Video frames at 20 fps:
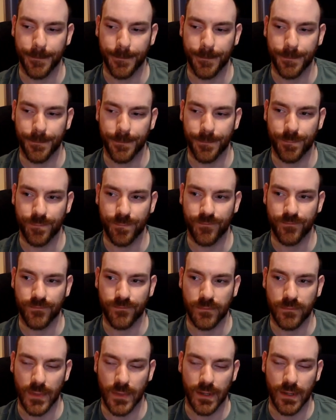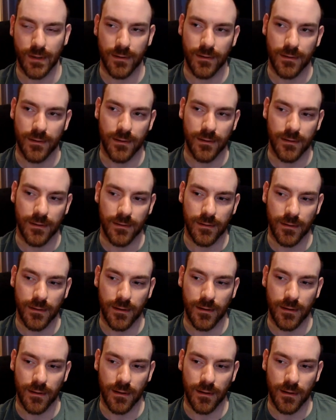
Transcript: (no one is talking)